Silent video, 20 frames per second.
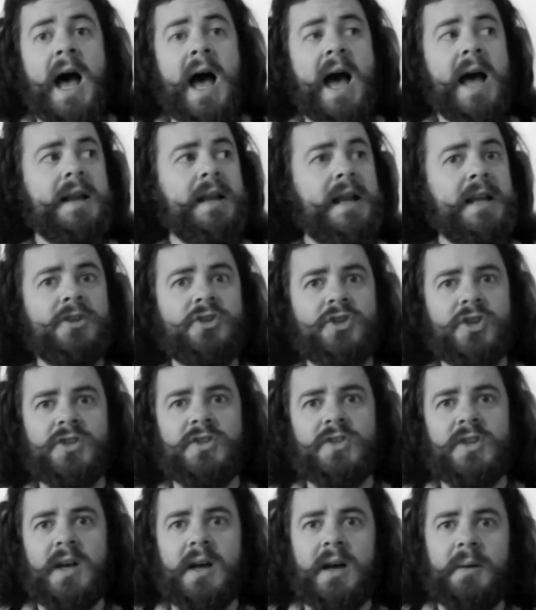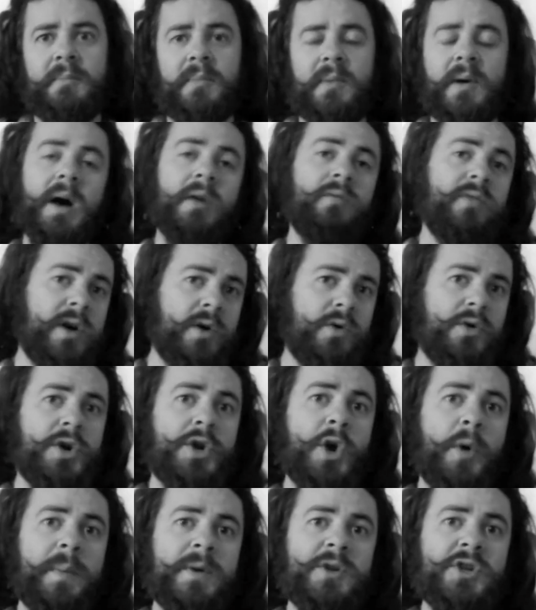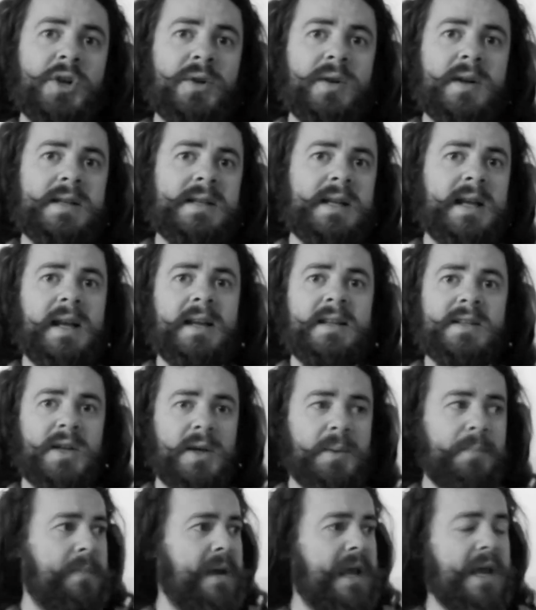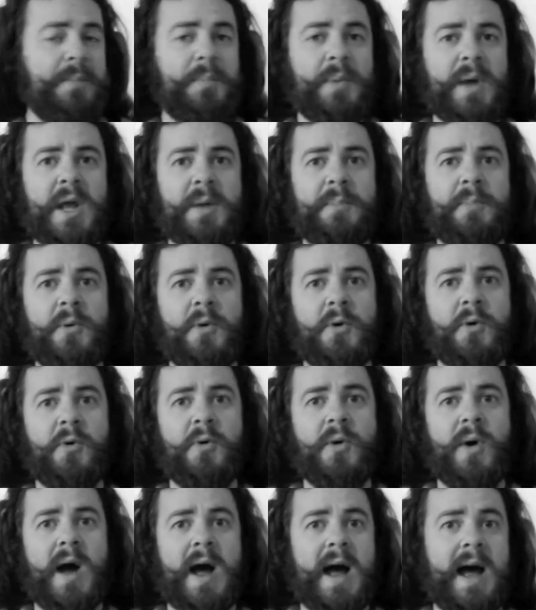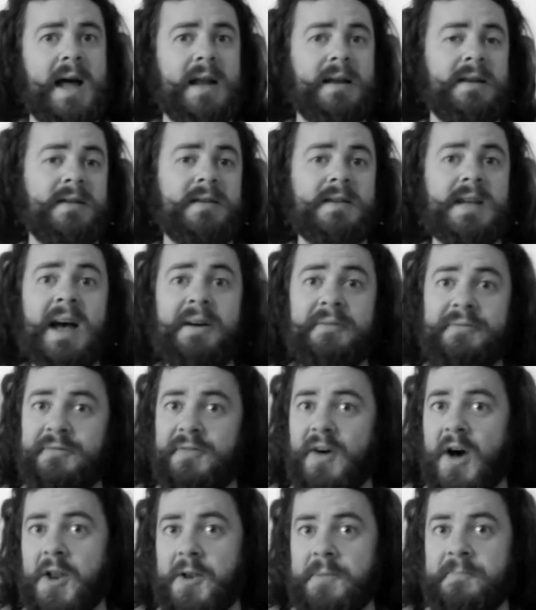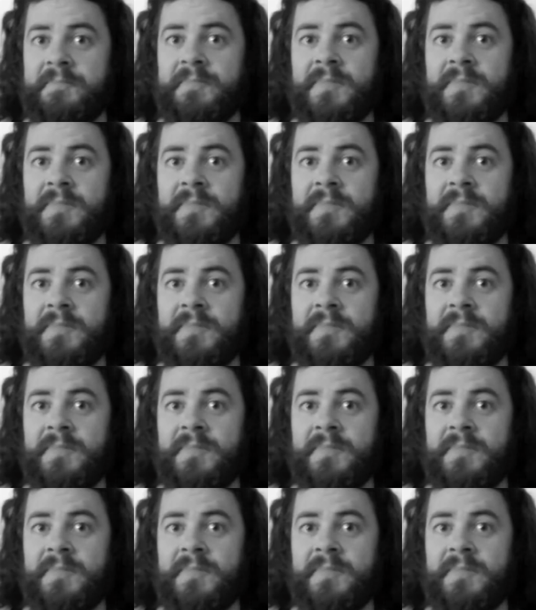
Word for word: And it's just um, a real good opportunity to meet people and have fun.